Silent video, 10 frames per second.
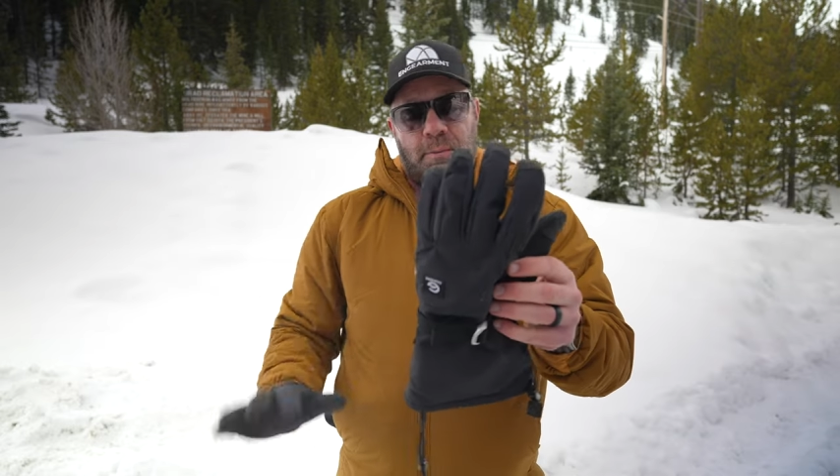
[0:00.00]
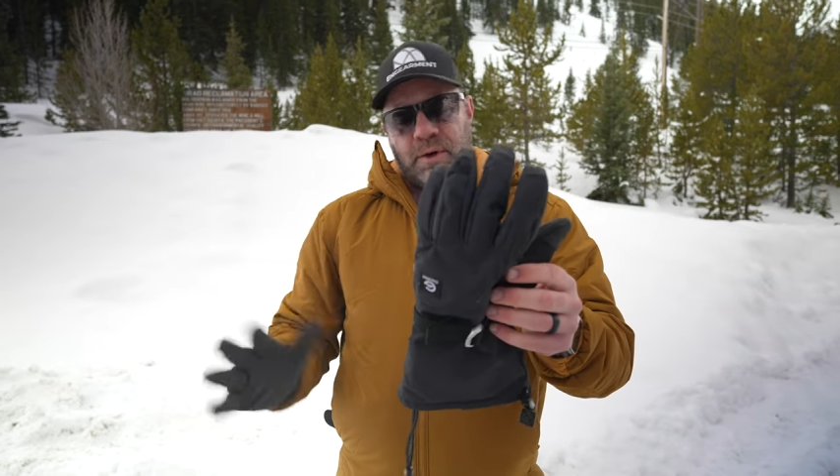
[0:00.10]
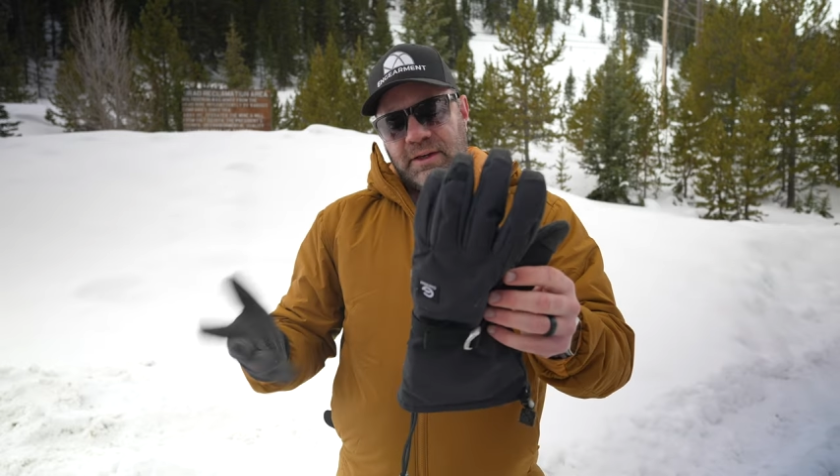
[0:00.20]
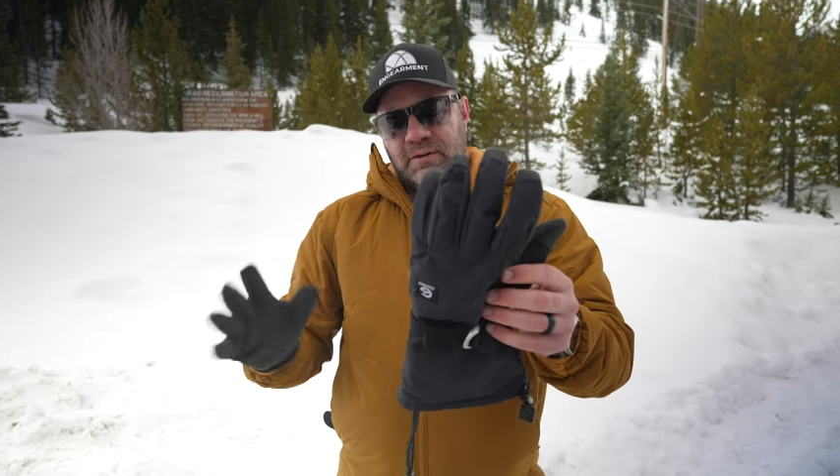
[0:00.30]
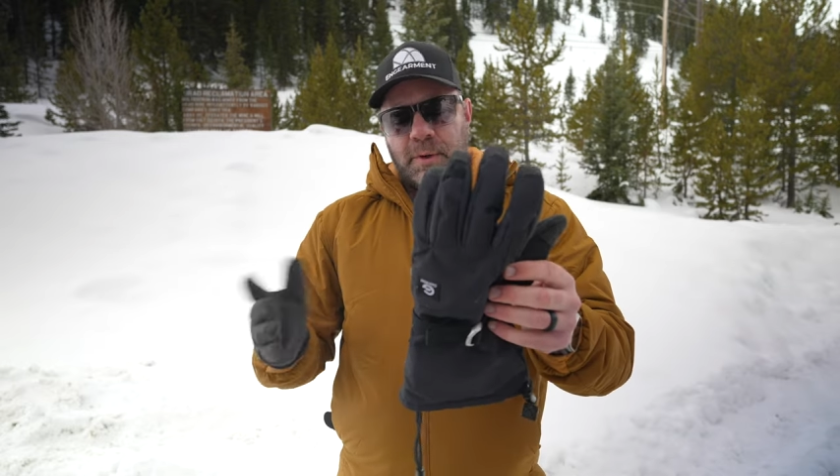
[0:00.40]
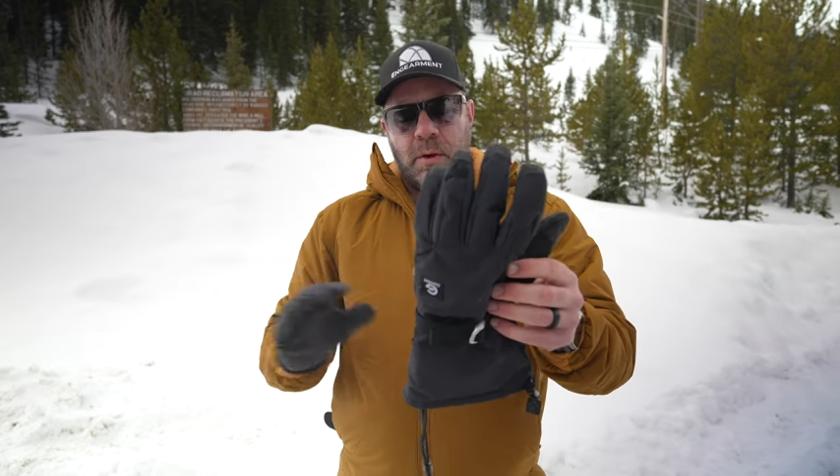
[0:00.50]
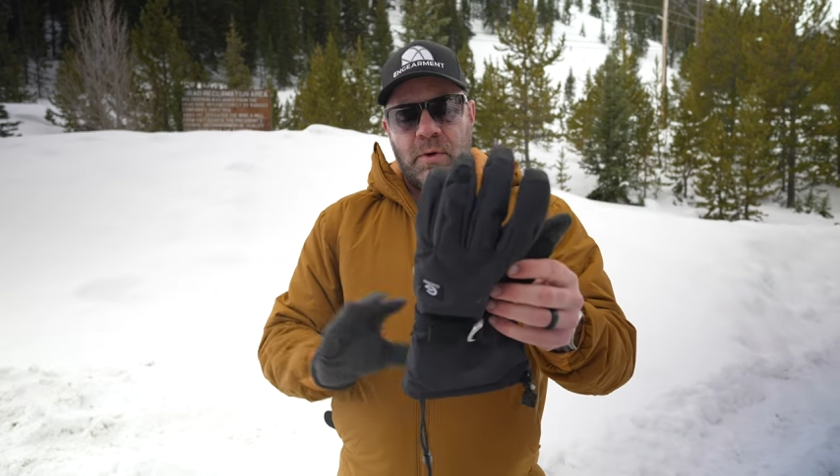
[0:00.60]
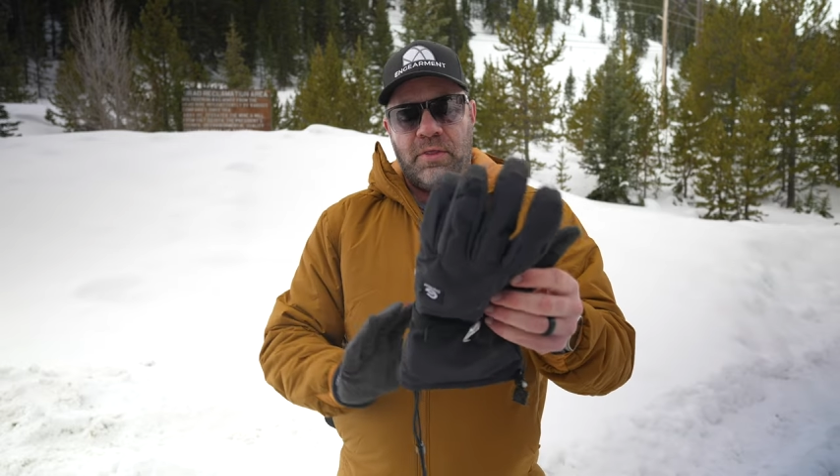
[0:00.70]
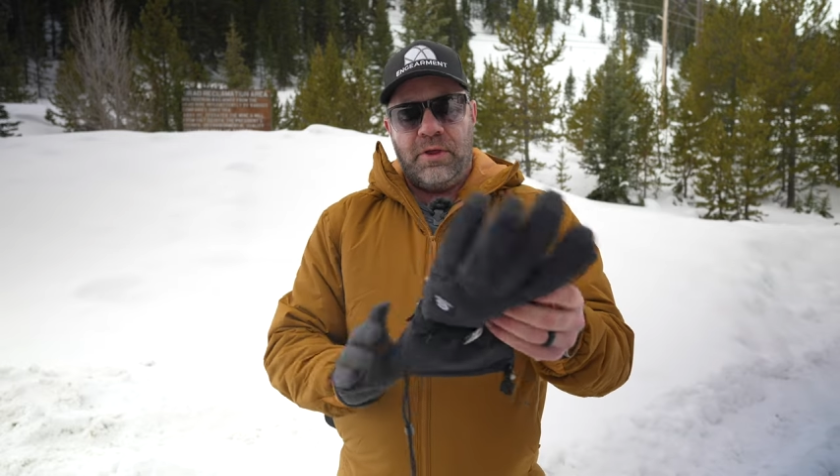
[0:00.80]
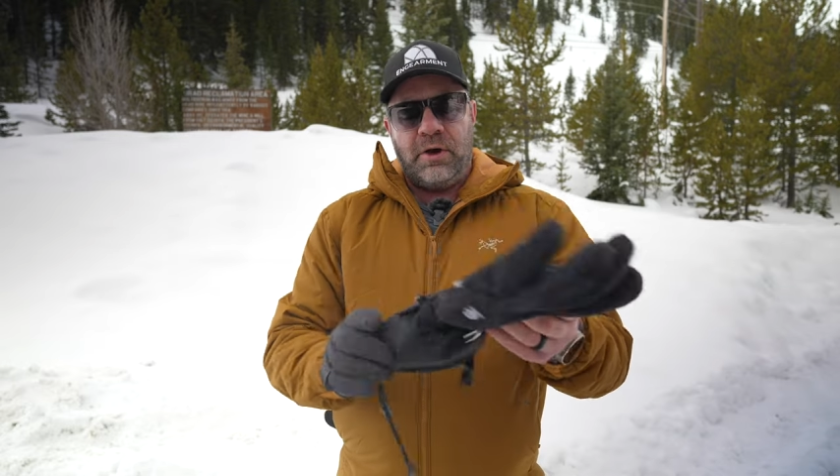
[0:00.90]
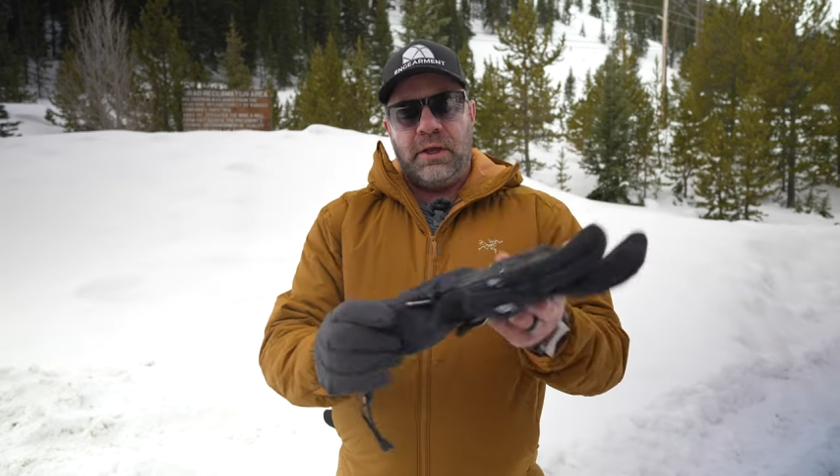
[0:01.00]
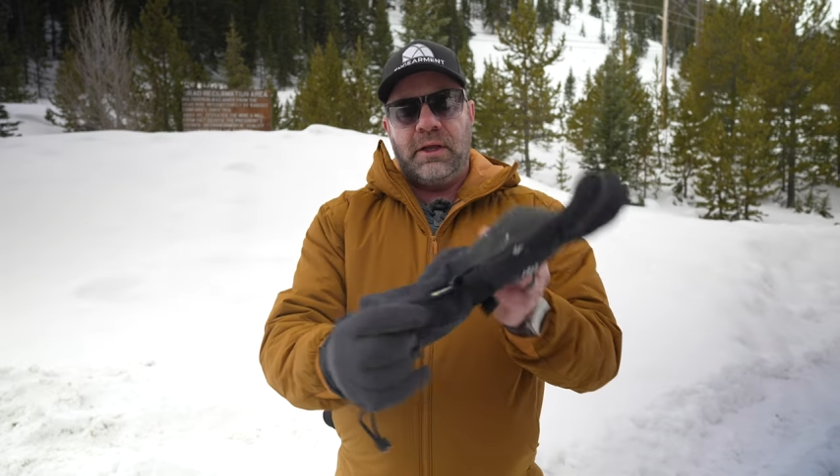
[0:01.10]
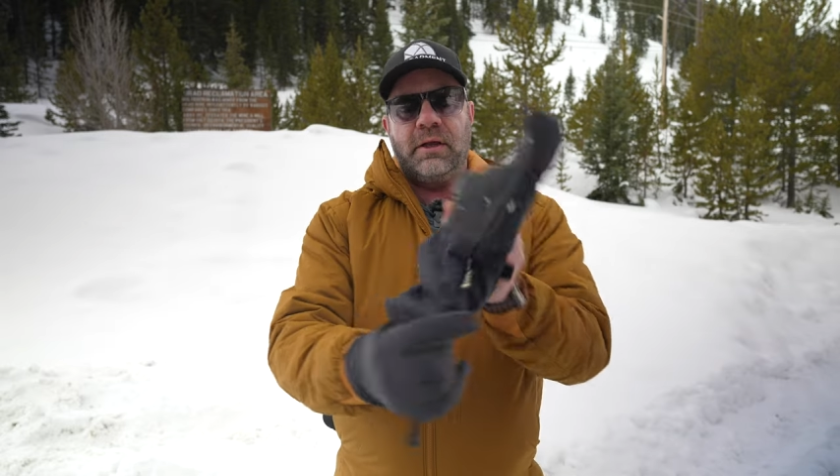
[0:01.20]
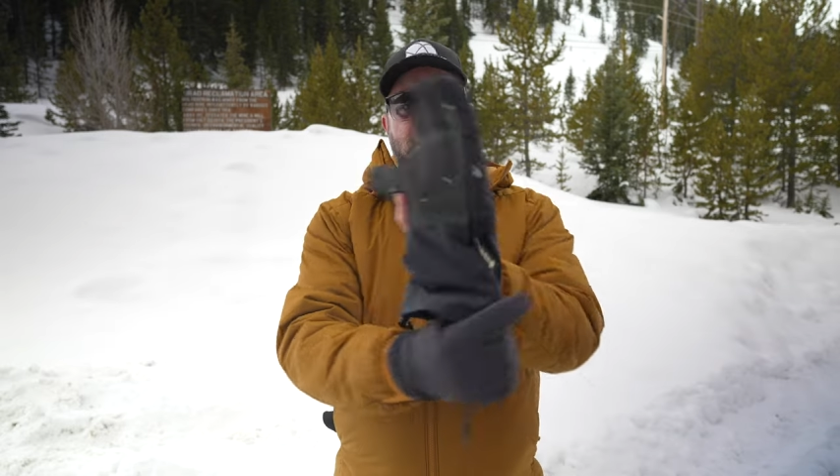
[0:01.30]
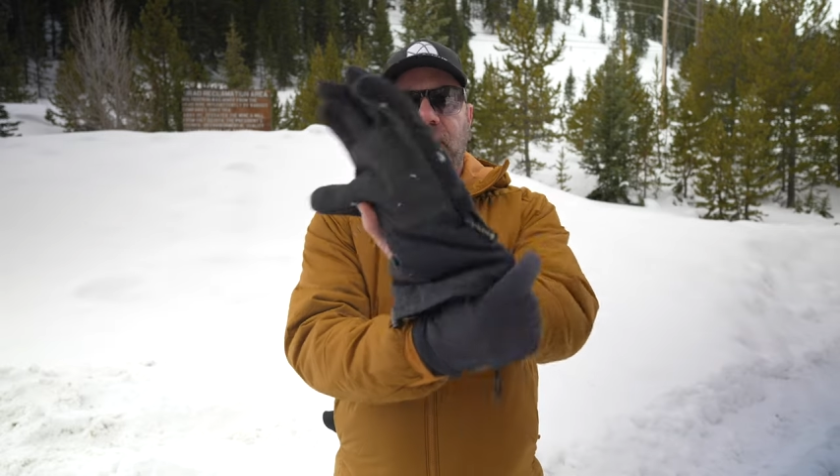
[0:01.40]
Price is about
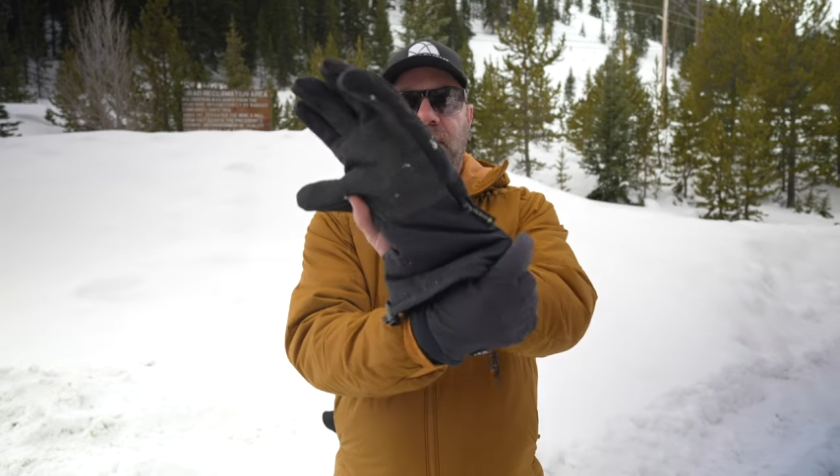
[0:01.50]
$130.